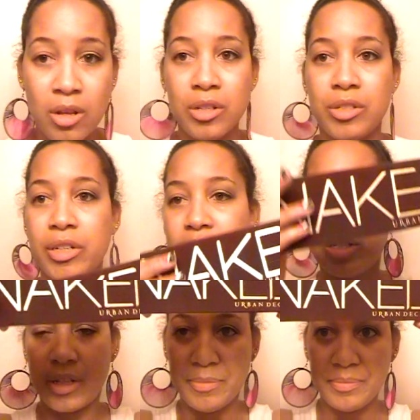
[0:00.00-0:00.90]
So
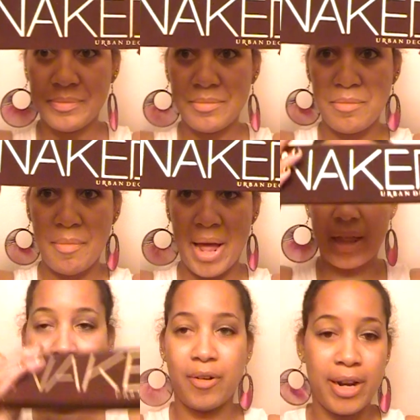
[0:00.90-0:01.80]
here's the
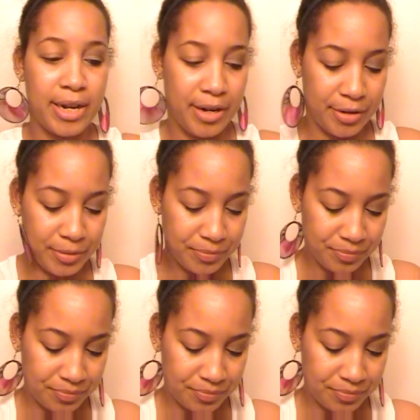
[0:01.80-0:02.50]
palette right here.